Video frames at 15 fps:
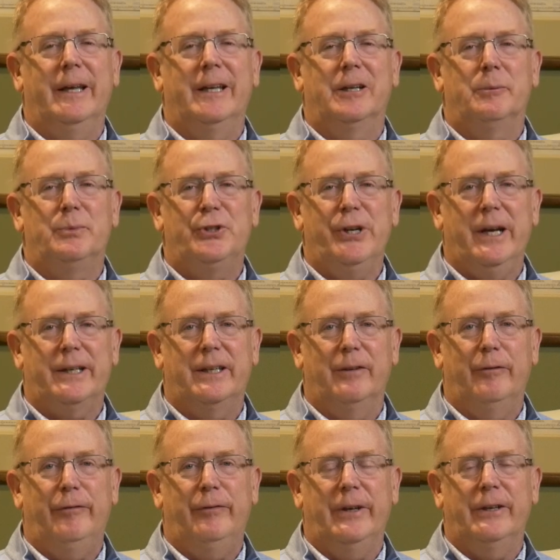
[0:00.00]
and
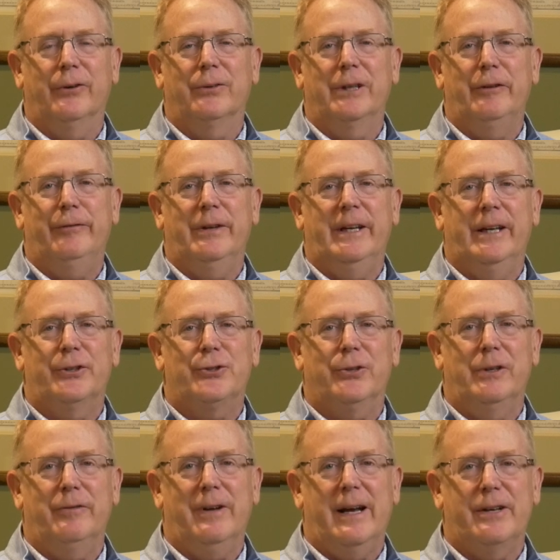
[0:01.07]
objective fee-only financial
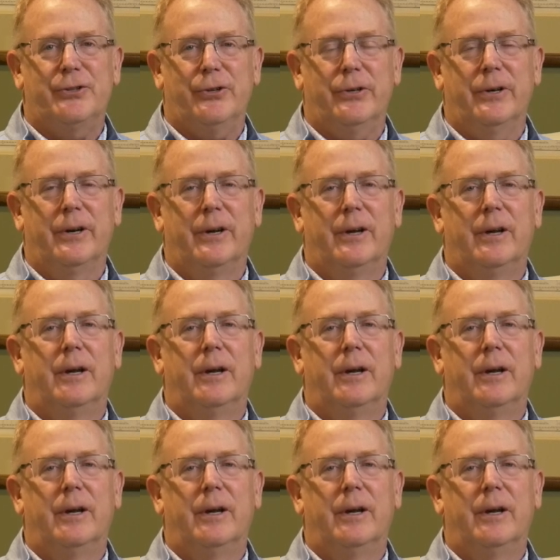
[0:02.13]
advisor,